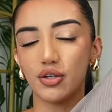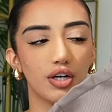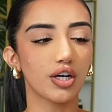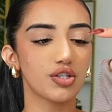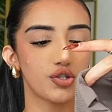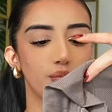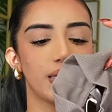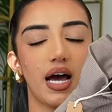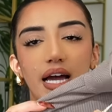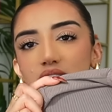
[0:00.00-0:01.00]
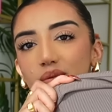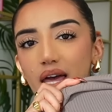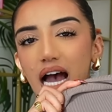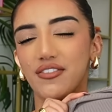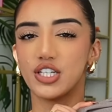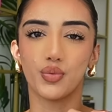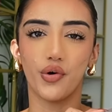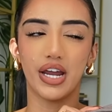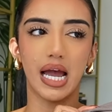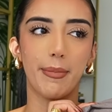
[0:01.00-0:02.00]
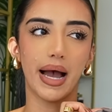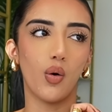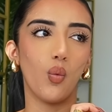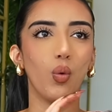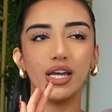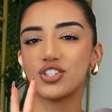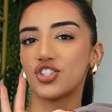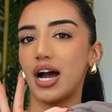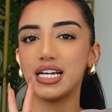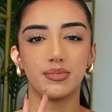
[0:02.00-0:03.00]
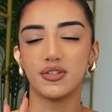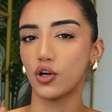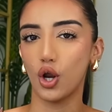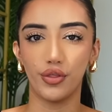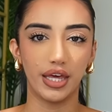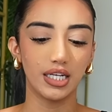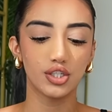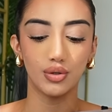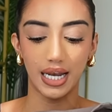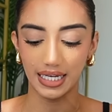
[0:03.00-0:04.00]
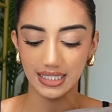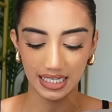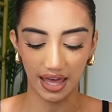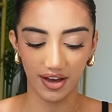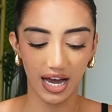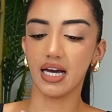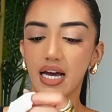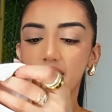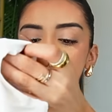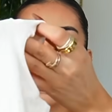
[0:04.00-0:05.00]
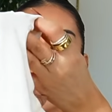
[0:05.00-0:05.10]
you look super nice without having to worry about which items of clothing to layer together. And then